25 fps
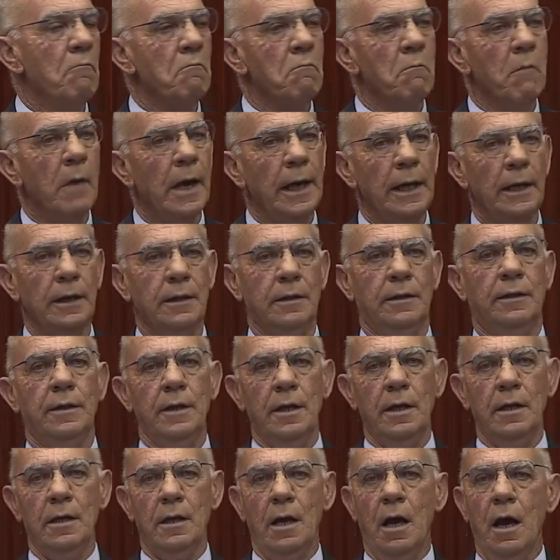make
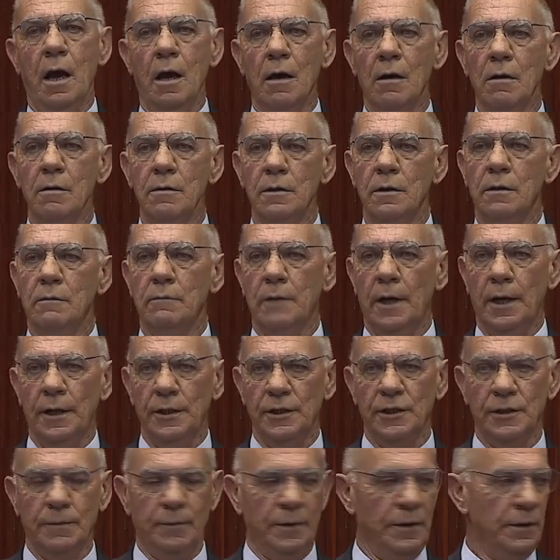their own
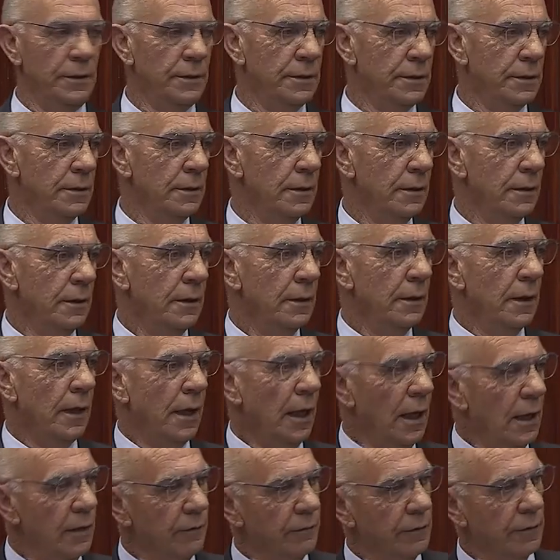arrangements
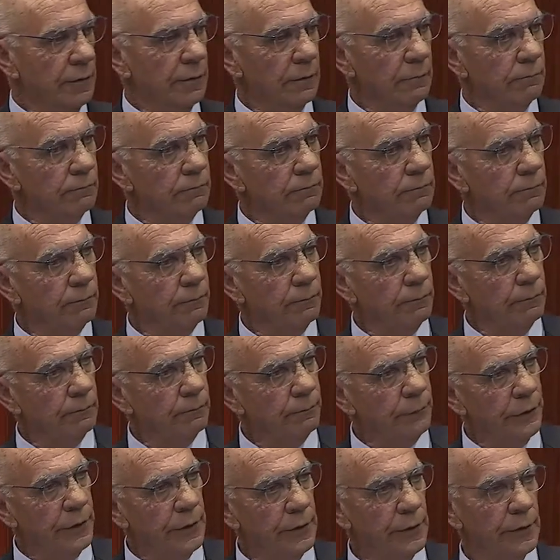over a
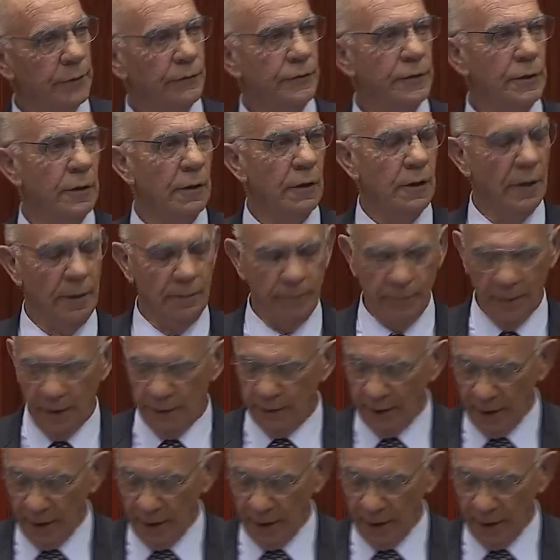period of time." And